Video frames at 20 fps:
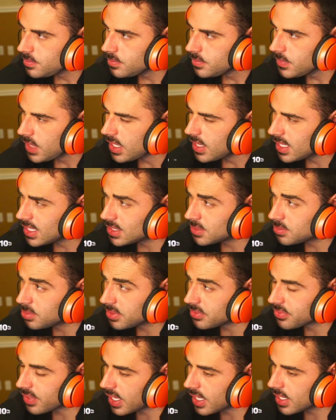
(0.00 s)
I think it's been
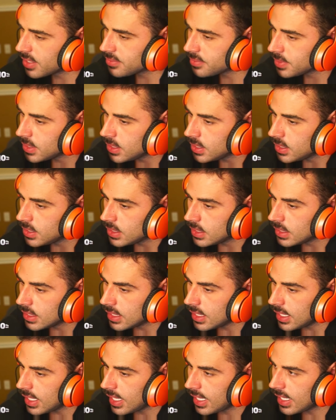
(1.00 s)
five.
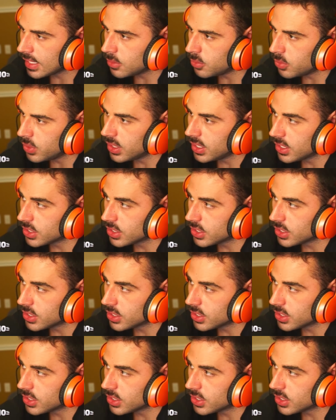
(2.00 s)
And really,